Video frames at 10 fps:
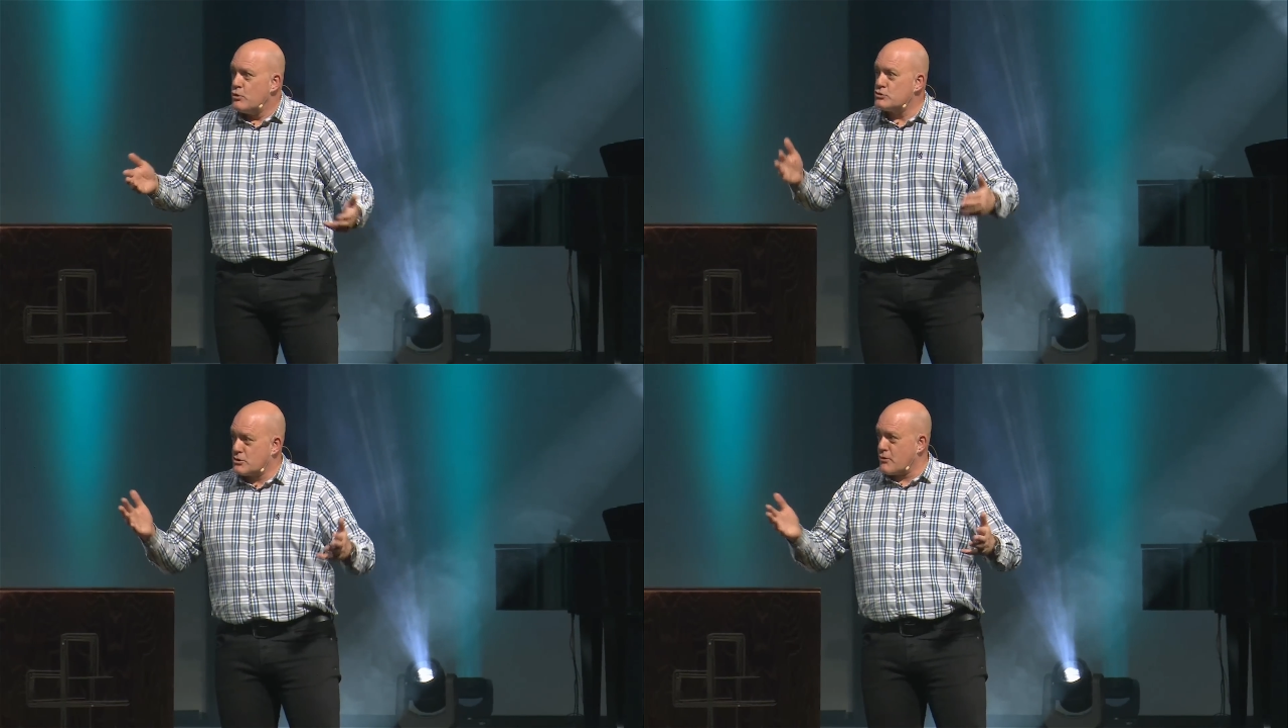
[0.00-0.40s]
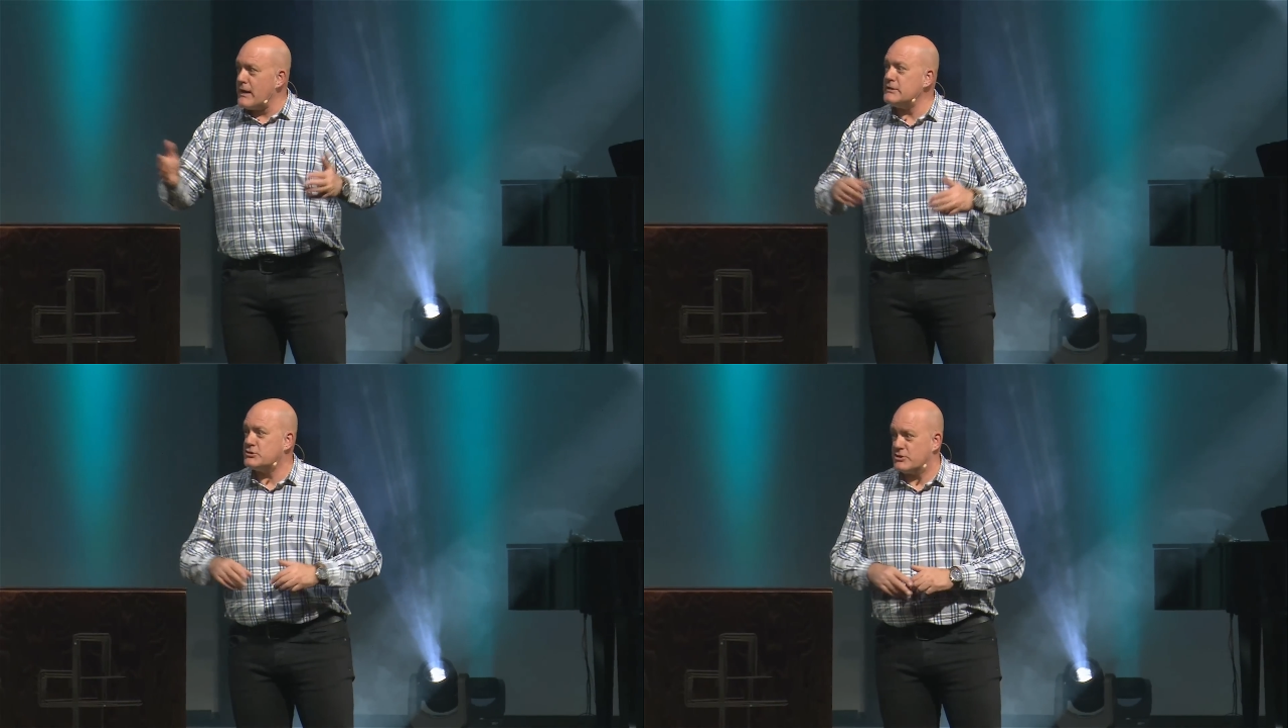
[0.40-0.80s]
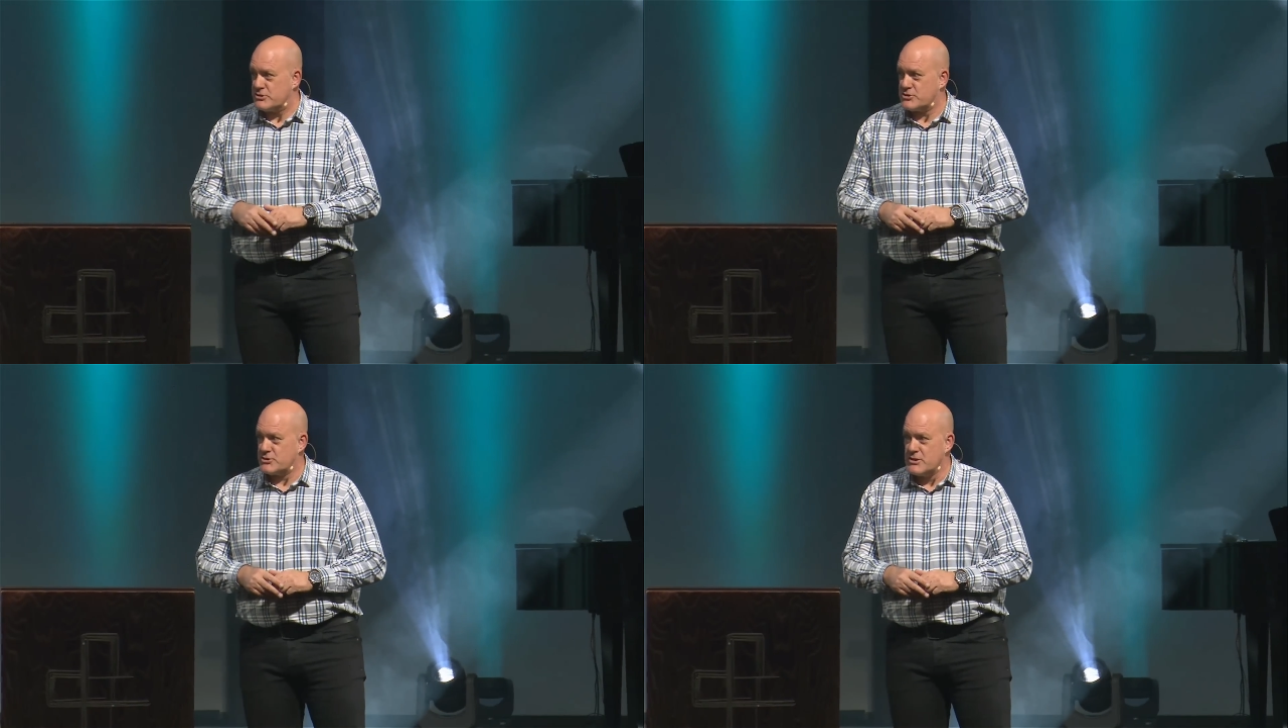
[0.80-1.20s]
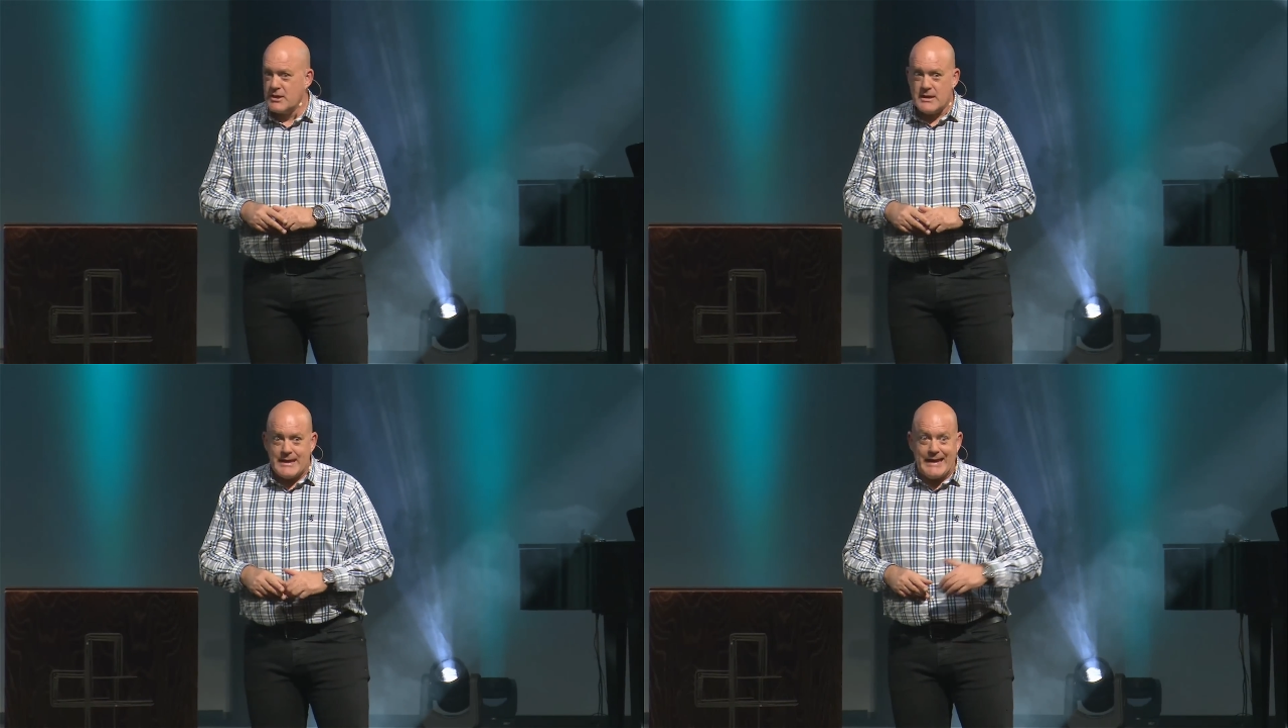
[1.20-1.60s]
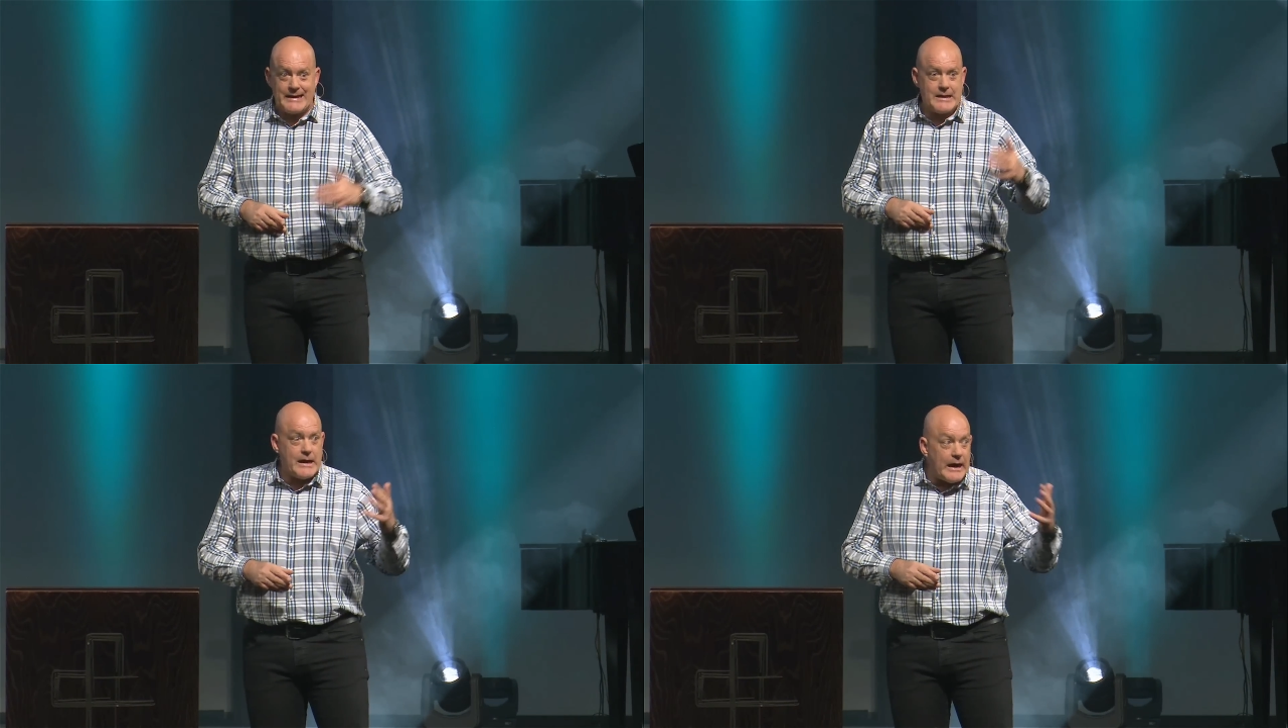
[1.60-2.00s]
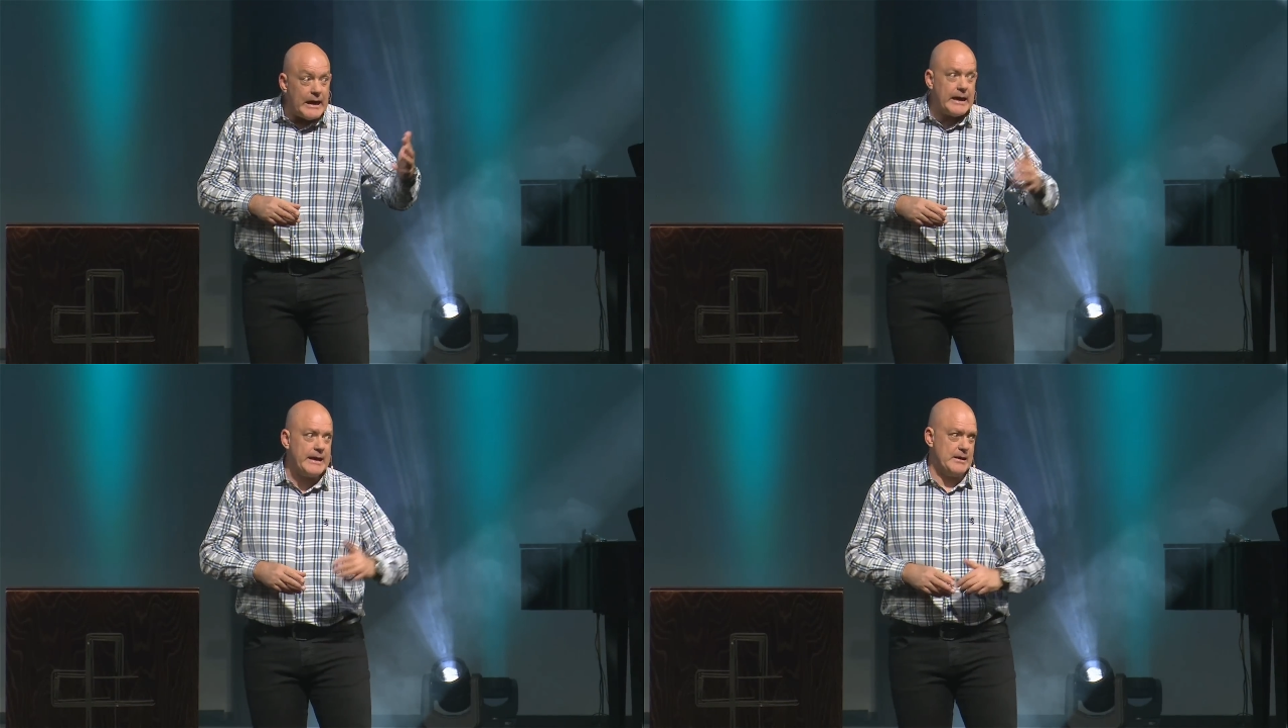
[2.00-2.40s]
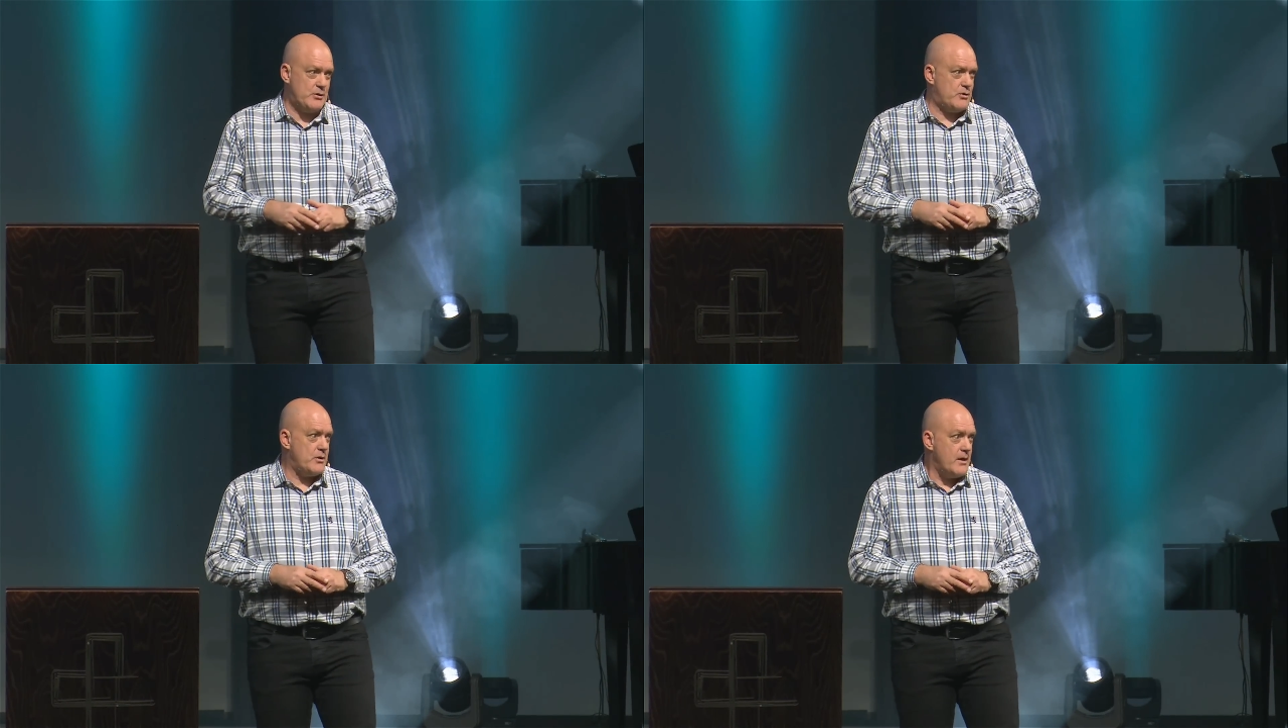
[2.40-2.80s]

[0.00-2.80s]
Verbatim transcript: who's gracious and kind.